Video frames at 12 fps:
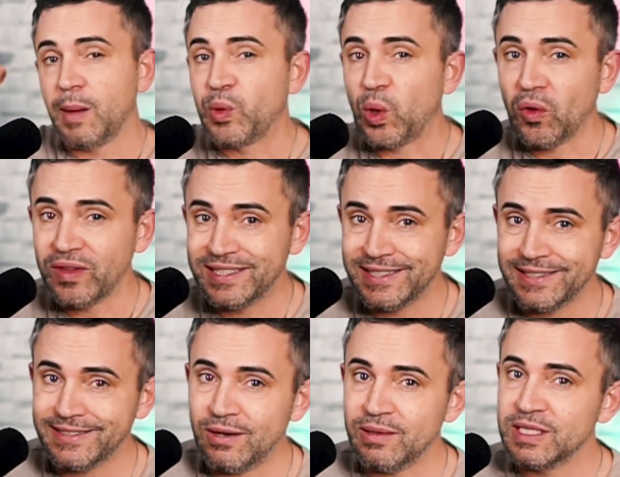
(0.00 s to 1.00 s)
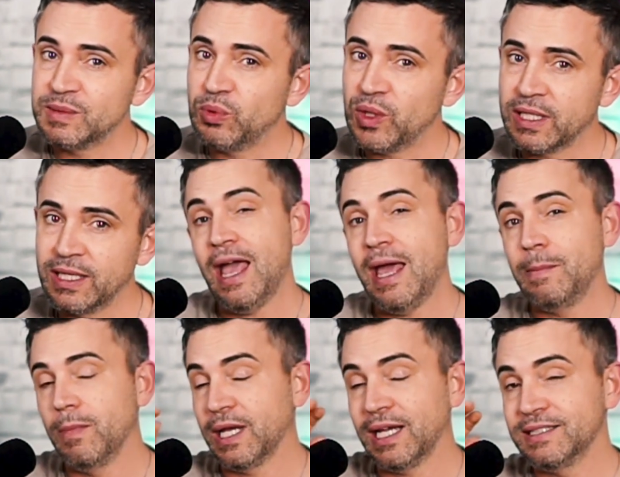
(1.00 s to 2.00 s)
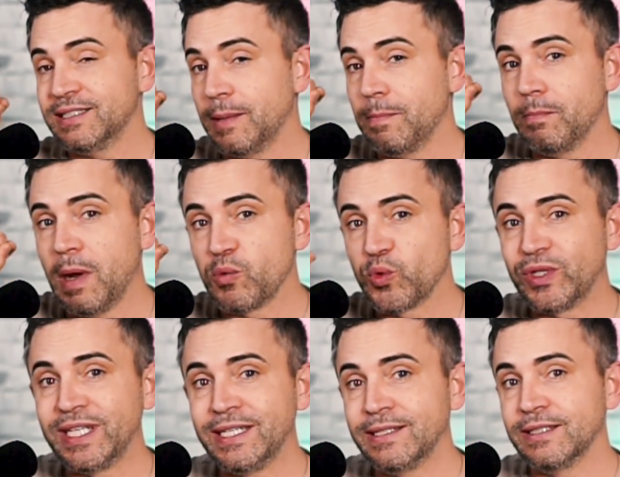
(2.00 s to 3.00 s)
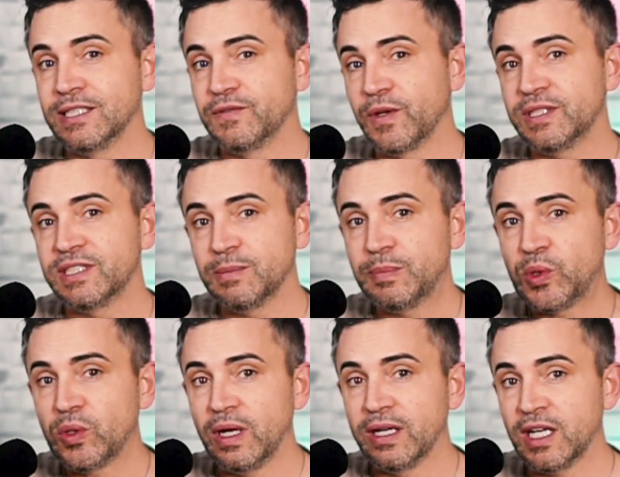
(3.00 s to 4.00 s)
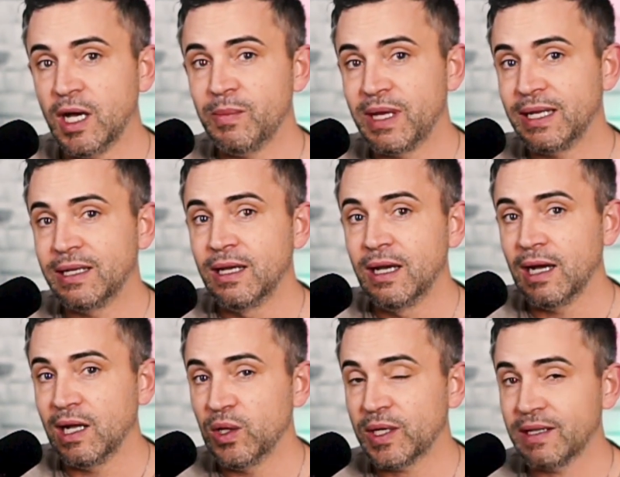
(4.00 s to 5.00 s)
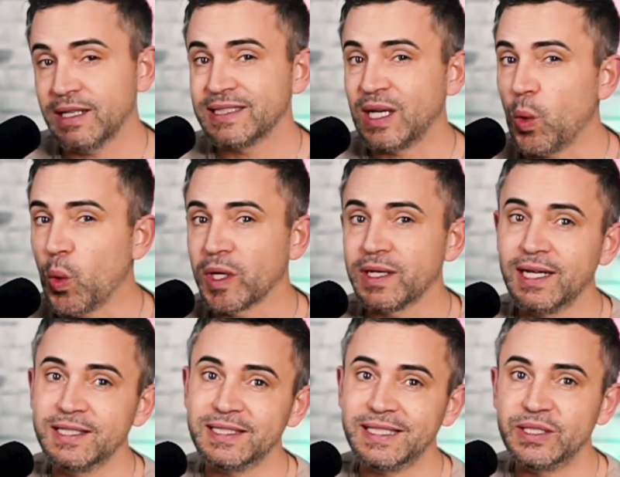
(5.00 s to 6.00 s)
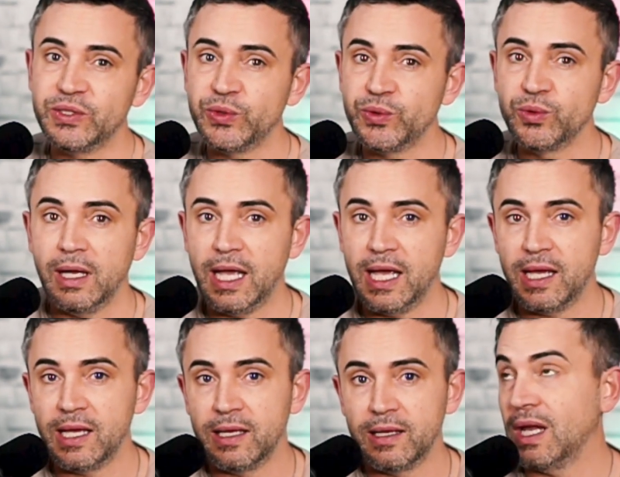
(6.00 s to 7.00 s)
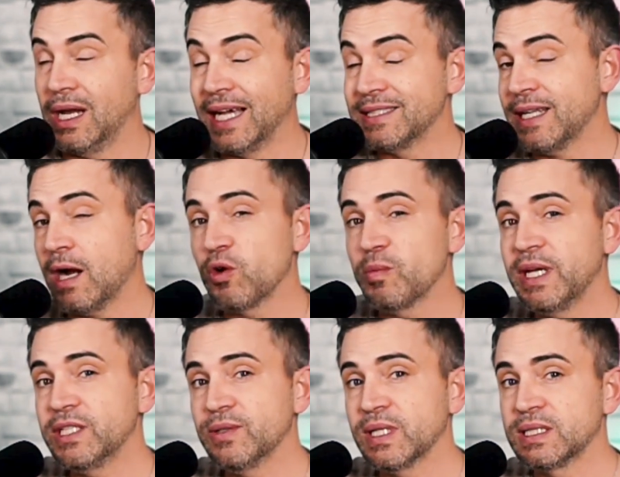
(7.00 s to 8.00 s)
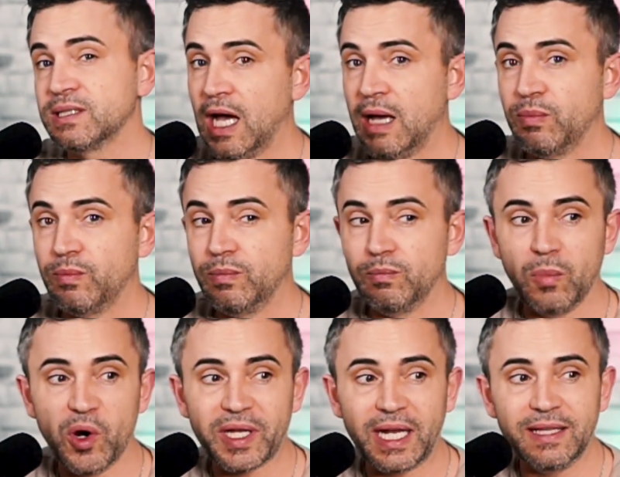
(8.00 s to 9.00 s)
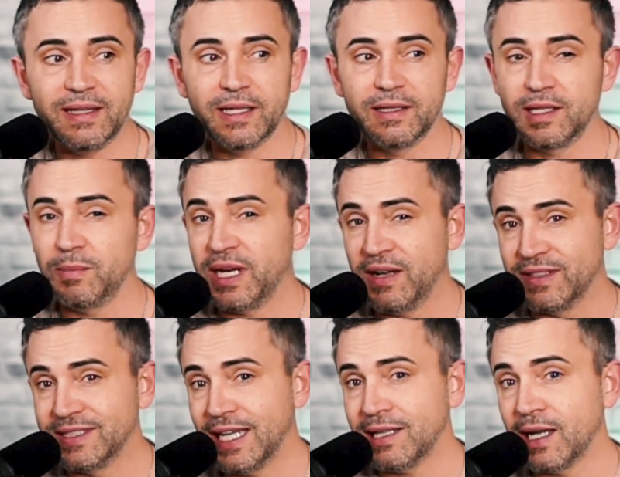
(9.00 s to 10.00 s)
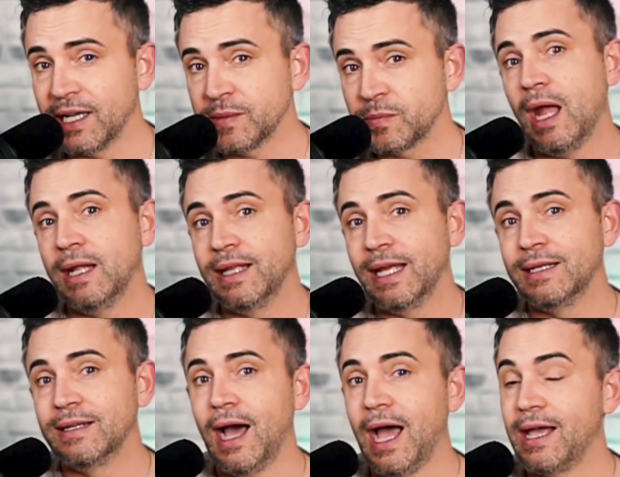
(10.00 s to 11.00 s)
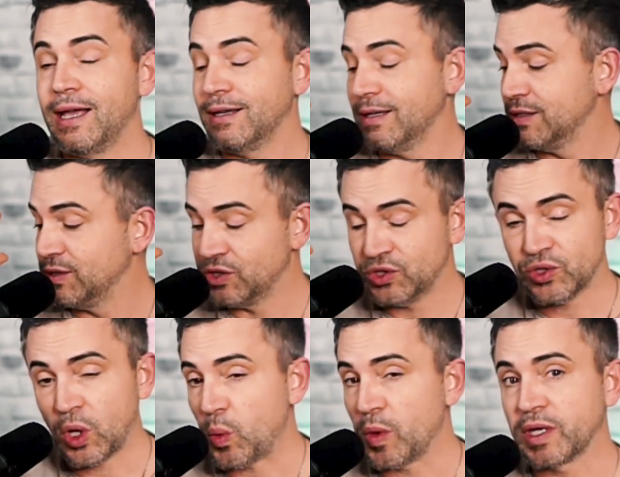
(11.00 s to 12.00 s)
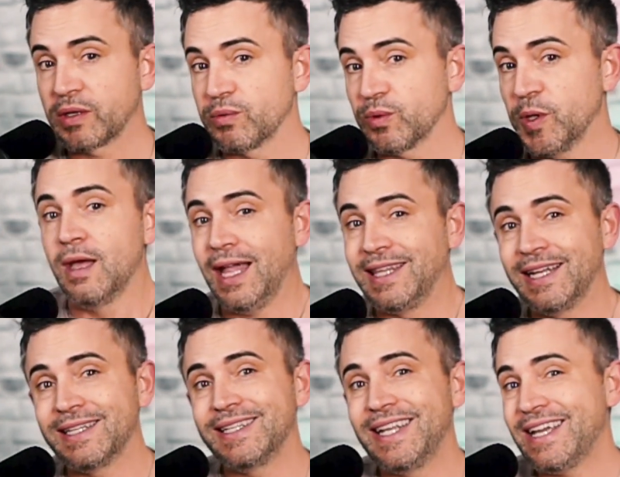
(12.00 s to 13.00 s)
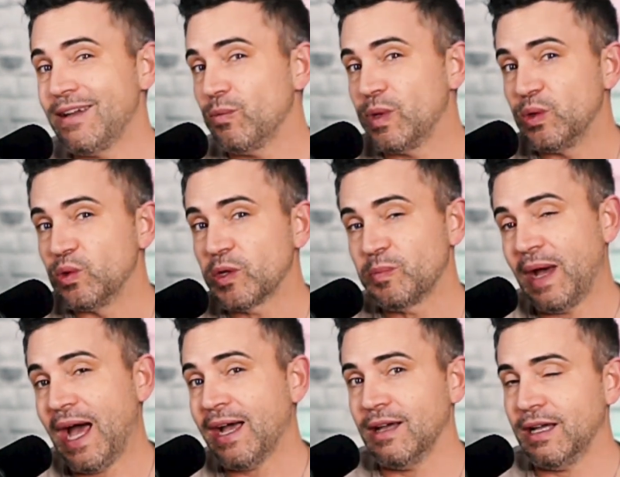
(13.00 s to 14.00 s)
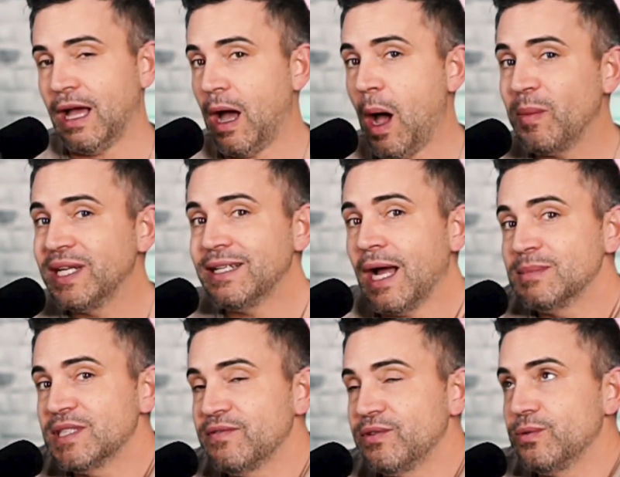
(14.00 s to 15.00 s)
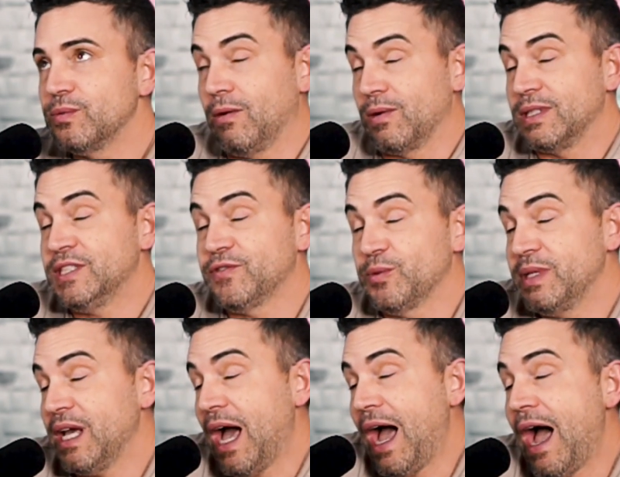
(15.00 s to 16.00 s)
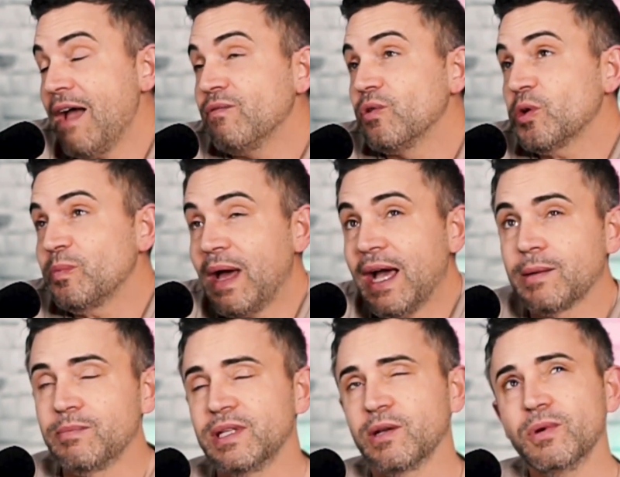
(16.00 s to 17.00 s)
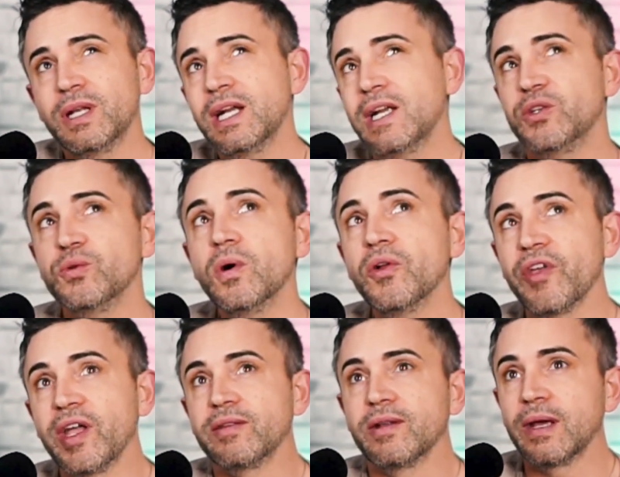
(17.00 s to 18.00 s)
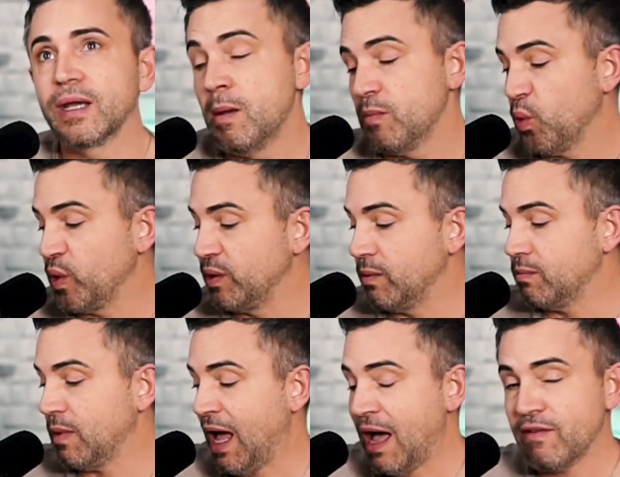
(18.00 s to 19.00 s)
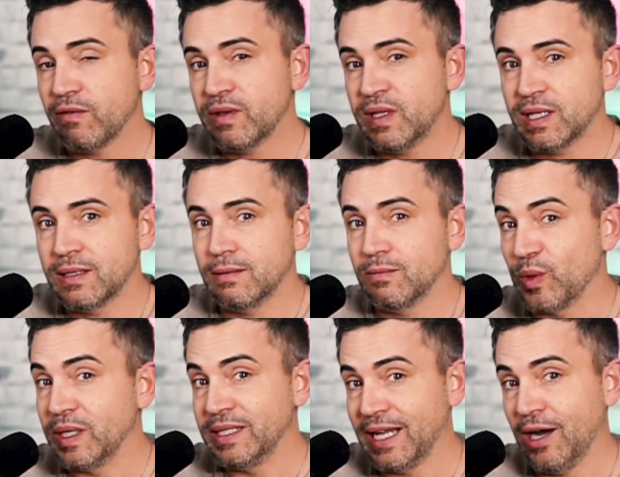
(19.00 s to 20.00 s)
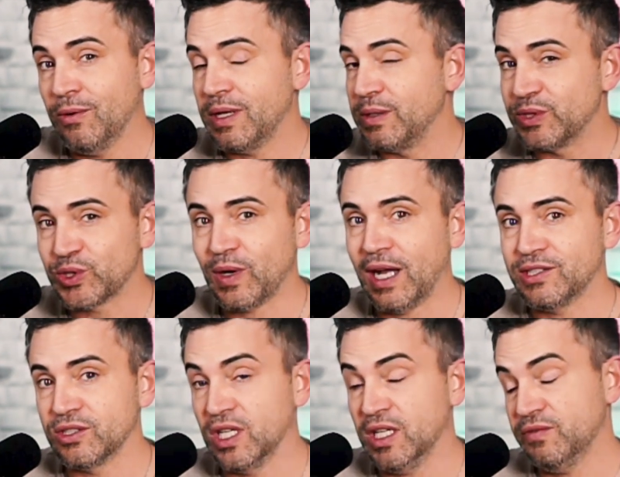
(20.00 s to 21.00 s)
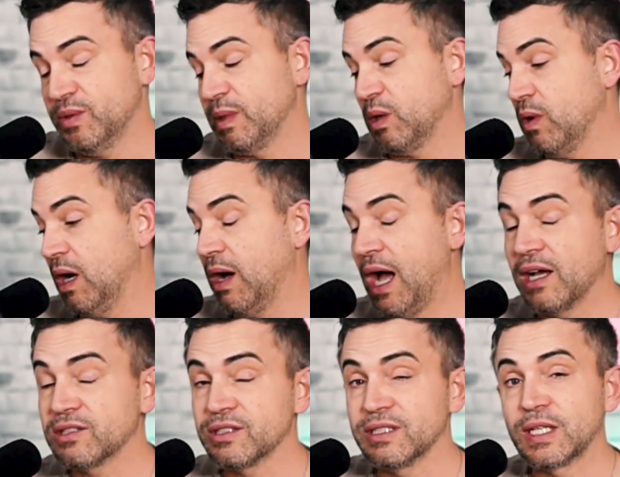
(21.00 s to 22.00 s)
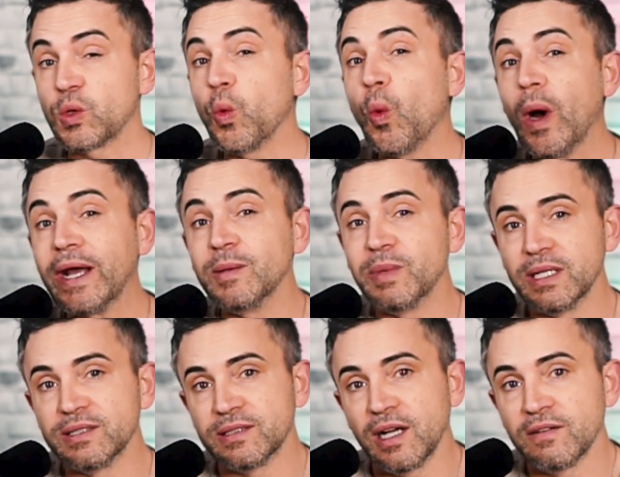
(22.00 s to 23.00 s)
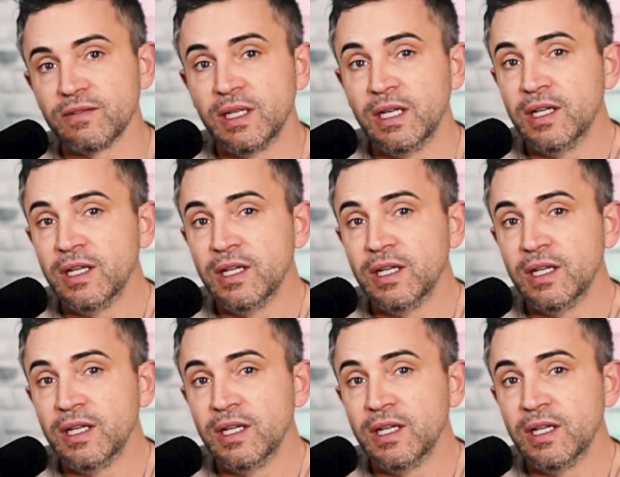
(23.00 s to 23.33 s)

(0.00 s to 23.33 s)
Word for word: Put all these things down in this book, and like I said, my routine is very simple. I come in, I look at this, I organize it into a, an Eisenhower matrix, I mark anything that might have a deadline, and then I start working through it. At the end of the day, when you look back, how many times have you, or at least for me, I've looked back and be like, what did I do all day today? But when you have everything written down and you scratch it off, and you're like, wow, I actually did quite a bit of stuff.